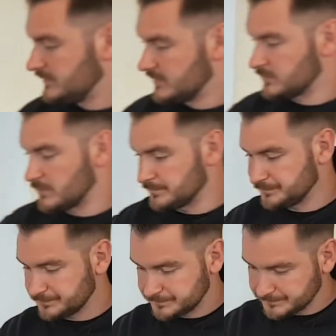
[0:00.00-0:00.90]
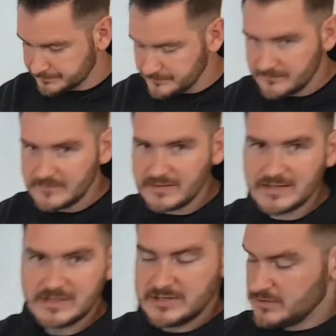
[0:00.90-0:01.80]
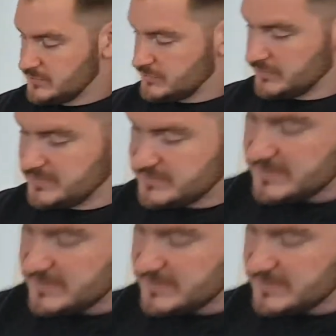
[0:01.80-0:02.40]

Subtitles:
this one. So this